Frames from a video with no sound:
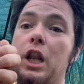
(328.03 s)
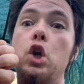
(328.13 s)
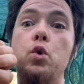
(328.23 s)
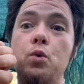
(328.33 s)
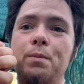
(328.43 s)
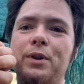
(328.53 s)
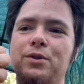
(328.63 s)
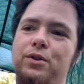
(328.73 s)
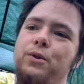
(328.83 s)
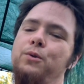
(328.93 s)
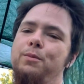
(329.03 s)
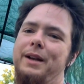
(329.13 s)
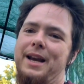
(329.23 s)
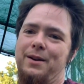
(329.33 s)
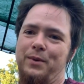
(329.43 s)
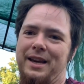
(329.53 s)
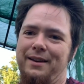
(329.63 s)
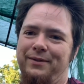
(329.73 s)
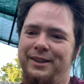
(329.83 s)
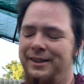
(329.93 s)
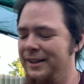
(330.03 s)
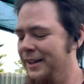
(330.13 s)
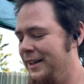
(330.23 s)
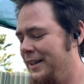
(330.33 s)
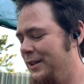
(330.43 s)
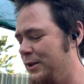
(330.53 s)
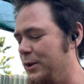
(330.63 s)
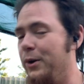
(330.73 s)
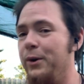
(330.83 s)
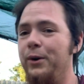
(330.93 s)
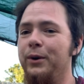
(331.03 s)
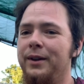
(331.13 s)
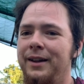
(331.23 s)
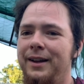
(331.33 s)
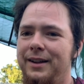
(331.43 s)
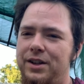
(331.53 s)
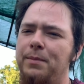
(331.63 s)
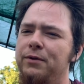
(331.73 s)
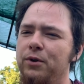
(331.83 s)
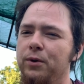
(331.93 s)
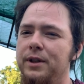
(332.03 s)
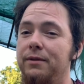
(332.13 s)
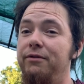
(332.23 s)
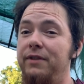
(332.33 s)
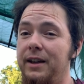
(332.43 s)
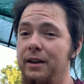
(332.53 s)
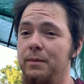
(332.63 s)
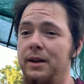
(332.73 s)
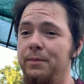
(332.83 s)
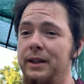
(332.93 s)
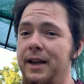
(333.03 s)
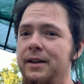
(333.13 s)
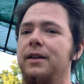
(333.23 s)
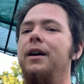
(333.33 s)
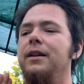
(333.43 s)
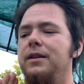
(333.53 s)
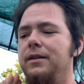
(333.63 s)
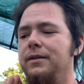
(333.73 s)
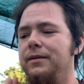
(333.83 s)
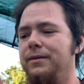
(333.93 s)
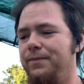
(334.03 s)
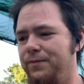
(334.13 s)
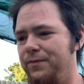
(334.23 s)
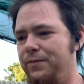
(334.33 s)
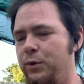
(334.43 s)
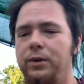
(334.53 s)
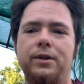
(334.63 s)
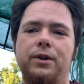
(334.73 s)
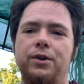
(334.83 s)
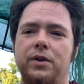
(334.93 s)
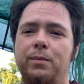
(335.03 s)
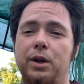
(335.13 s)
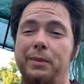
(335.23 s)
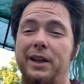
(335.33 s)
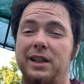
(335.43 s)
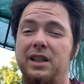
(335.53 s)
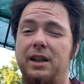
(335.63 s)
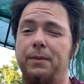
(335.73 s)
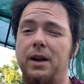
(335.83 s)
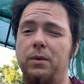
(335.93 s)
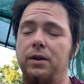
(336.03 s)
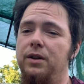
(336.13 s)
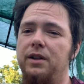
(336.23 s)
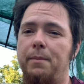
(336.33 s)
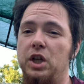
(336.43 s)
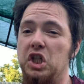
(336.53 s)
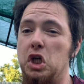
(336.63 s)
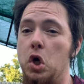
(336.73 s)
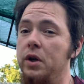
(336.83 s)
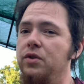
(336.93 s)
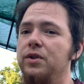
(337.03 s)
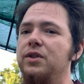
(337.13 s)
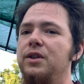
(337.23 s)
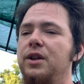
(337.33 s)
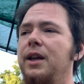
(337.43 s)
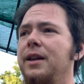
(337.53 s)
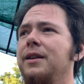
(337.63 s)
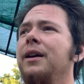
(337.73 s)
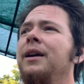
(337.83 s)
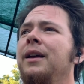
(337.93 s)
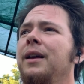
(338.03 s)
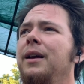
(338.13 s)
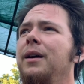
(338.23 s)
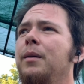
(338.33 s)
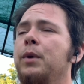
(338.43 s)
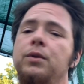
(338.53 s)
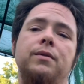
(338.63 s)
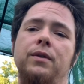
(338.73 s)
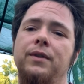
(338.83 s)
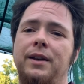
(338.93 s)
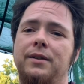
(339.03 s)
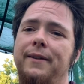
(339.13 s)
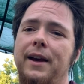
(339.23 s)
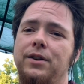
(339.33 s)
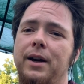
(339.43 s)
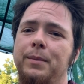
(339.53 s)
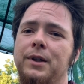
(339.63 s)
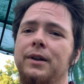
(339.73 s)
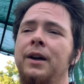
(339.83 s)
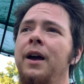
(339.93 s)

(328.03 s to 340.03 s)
Loom-controlled plane weaves. So, chapter 4 is finger manipulated. Full disclosure, I'm probably going to skip that one because I'm just not interested in most of the things in that chapter.